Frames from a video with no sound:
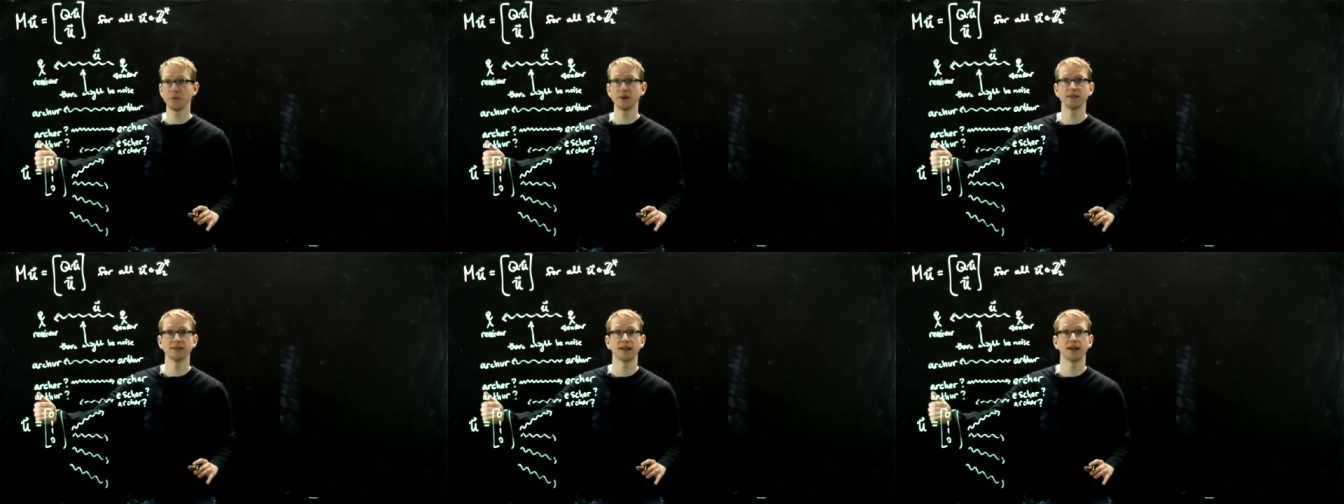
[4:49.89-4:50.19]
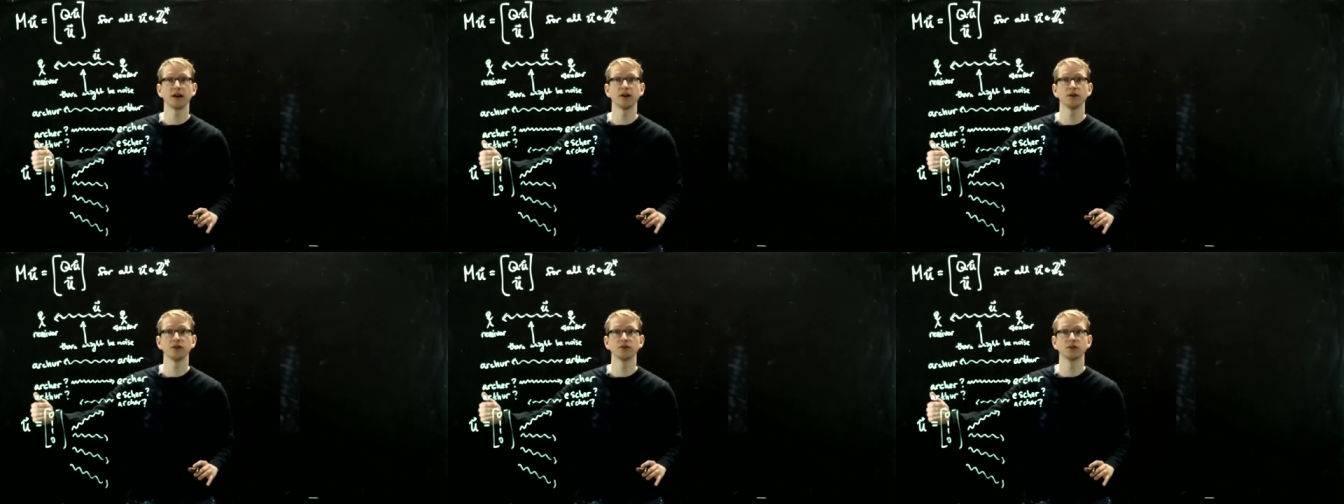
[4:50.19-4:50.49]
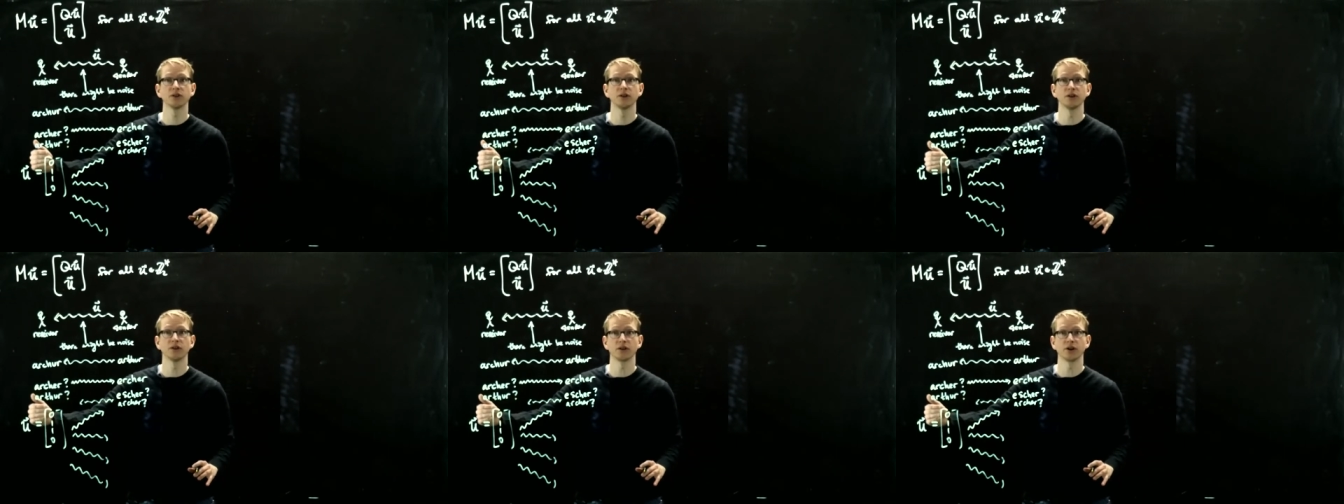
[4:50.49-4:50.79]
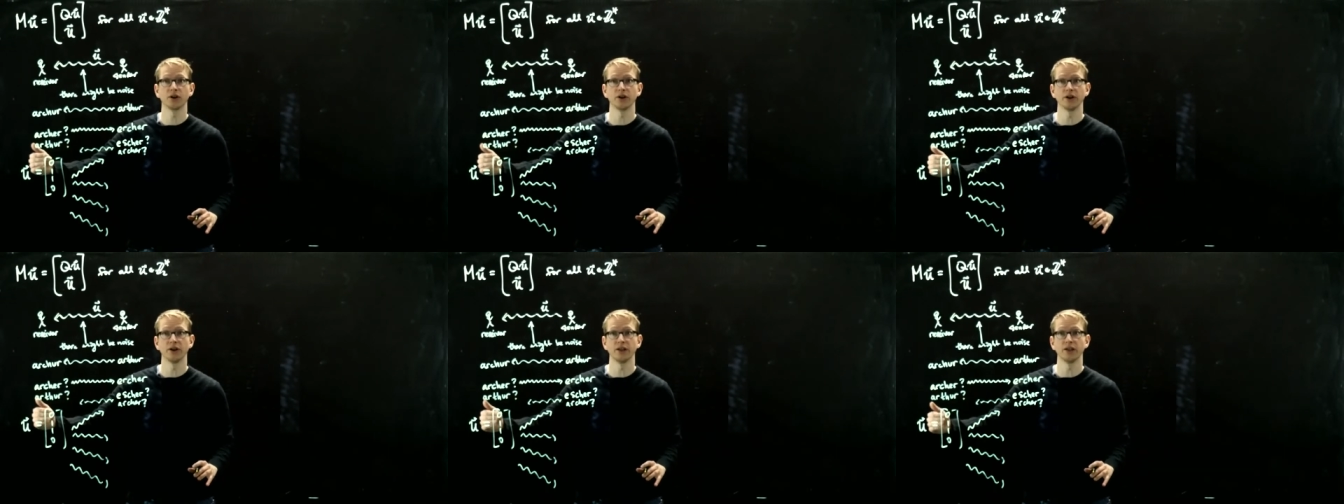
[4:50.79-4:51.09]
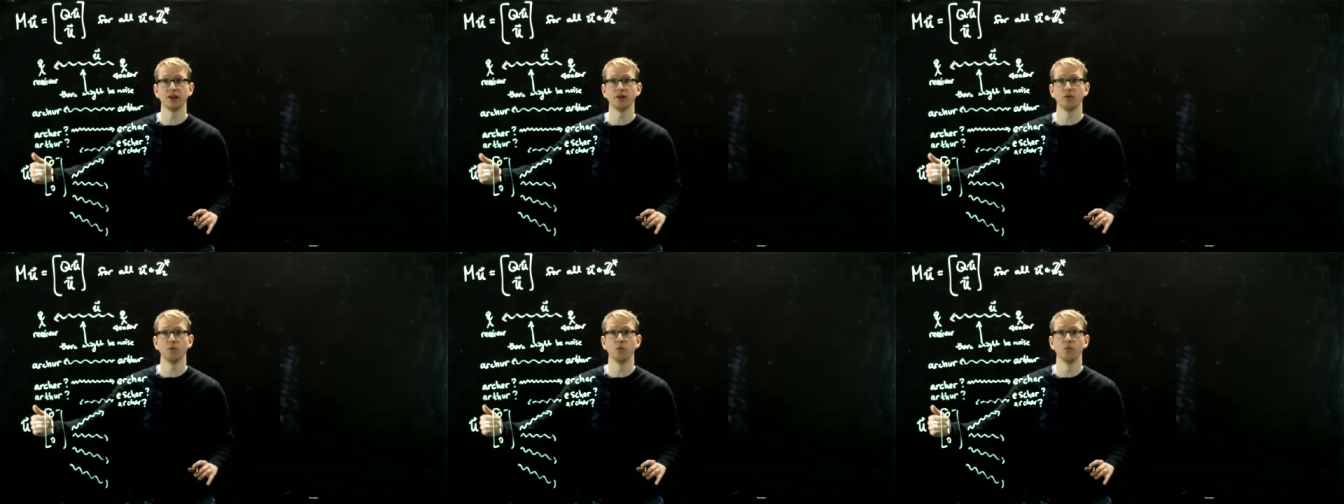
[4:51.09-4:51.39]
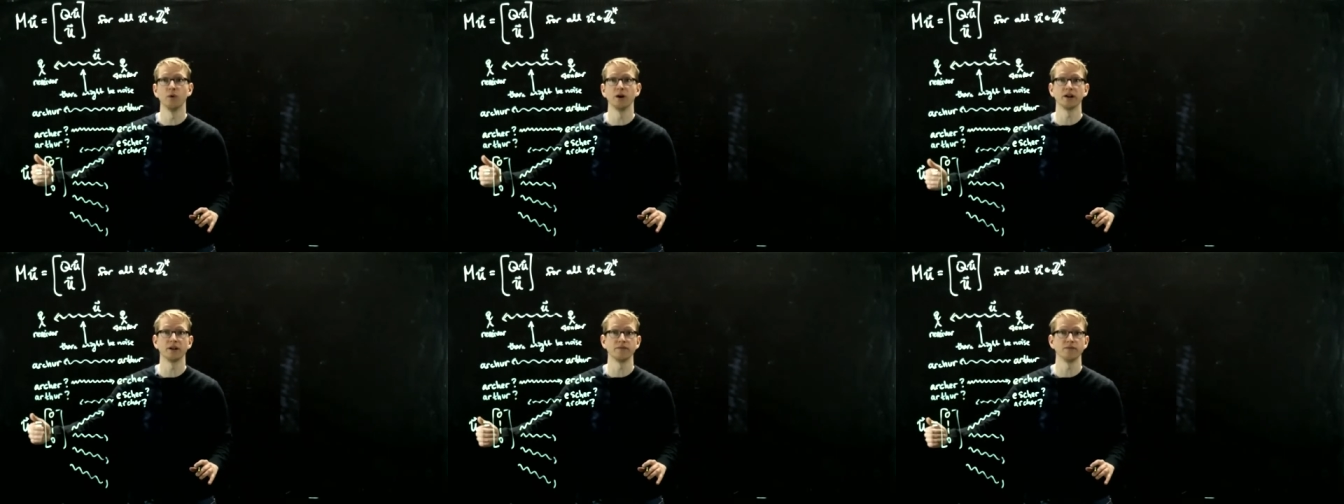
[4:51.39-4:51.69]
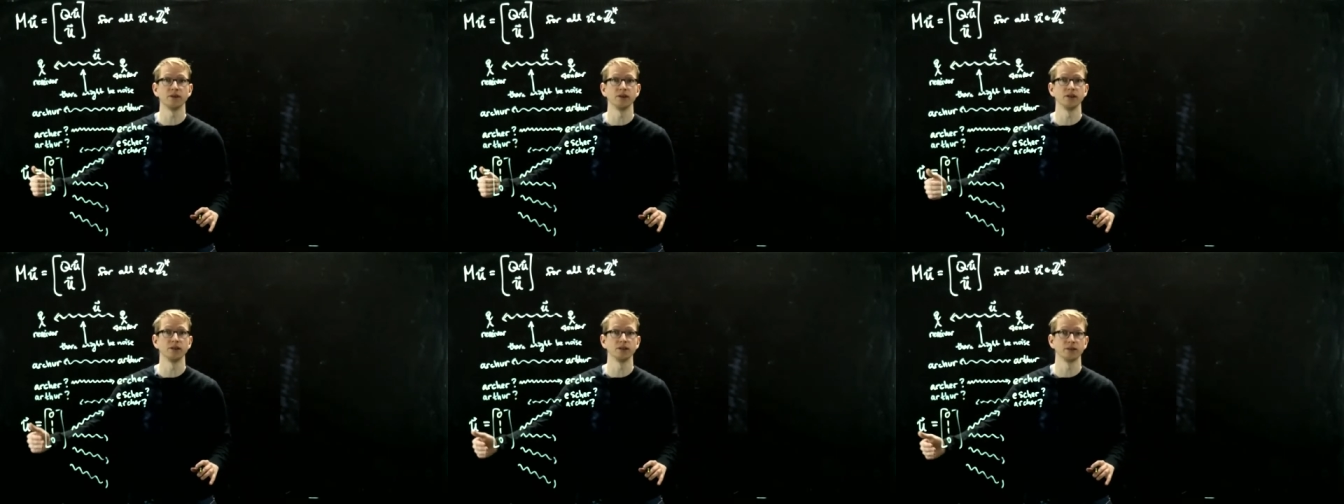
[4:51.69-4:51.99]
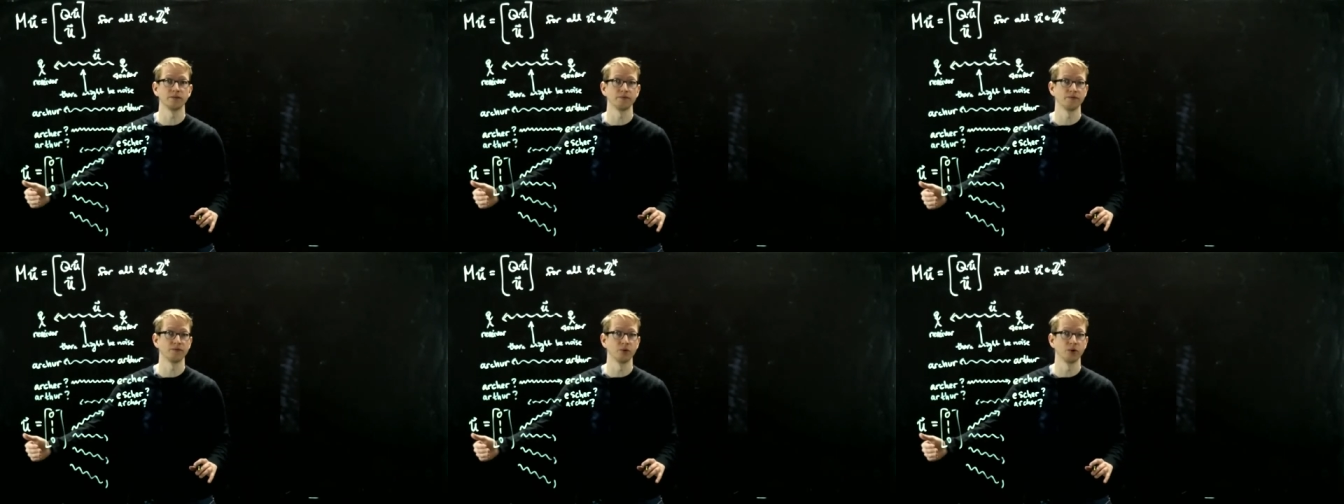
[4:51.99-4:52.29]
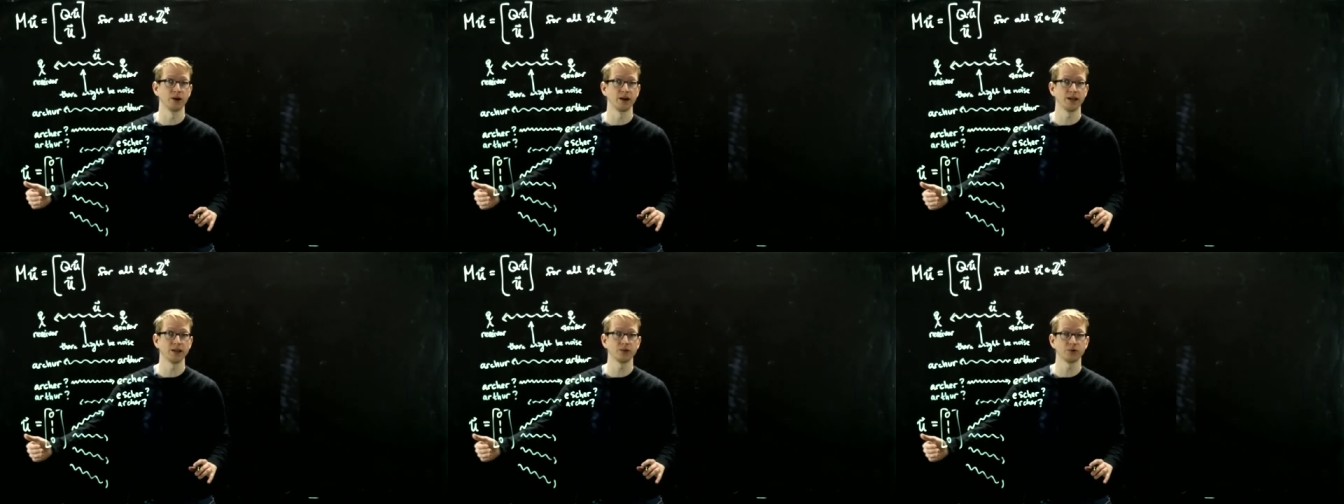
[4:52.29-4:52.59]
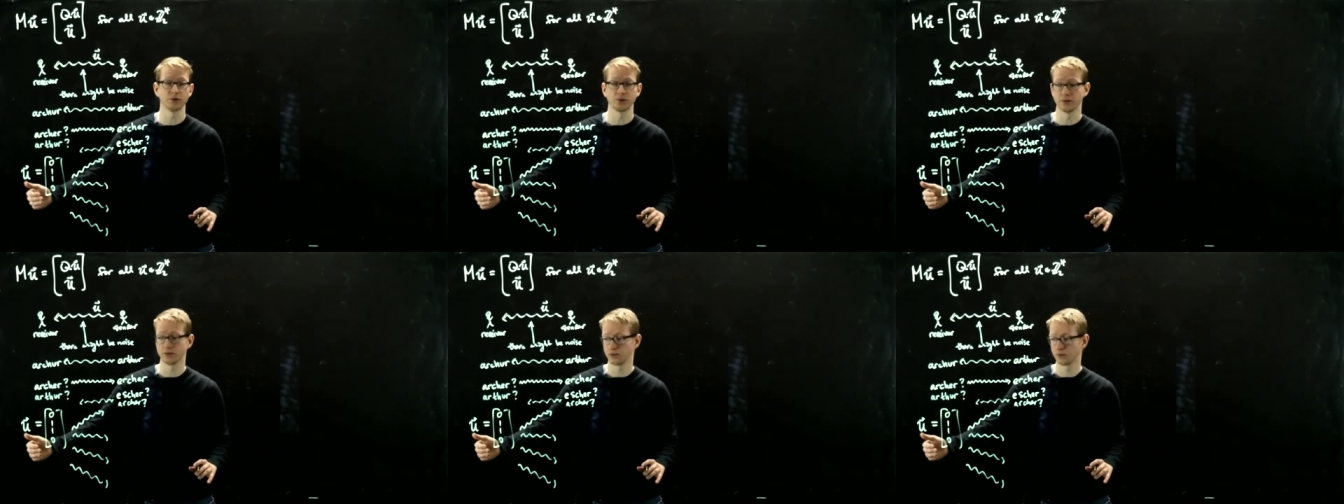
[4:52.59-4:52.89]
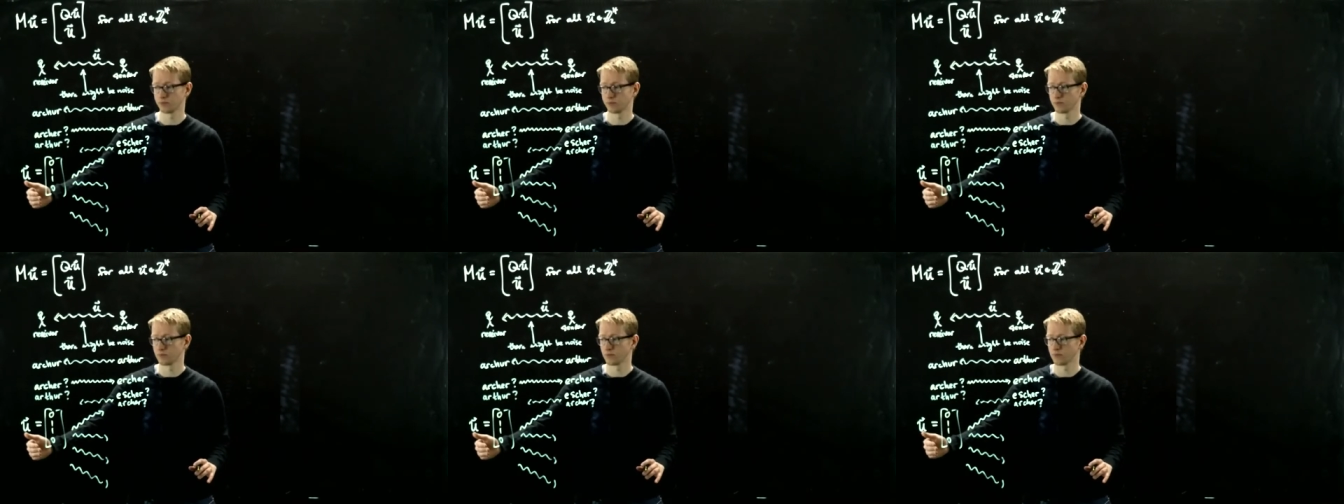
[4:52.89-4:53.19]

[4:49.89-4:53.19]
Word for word: means that error is going to occur in one of these four entries.